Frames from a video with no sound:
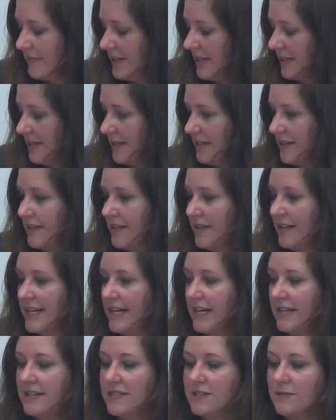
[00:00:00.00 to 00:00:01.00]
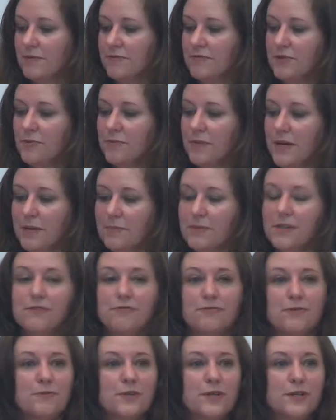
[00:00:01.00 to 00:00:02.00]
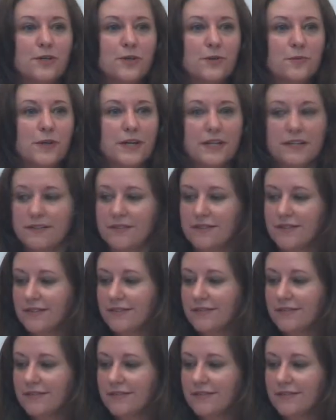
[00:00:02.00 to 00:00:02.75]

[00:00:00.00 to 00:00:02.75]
And again, some of you may be familiar with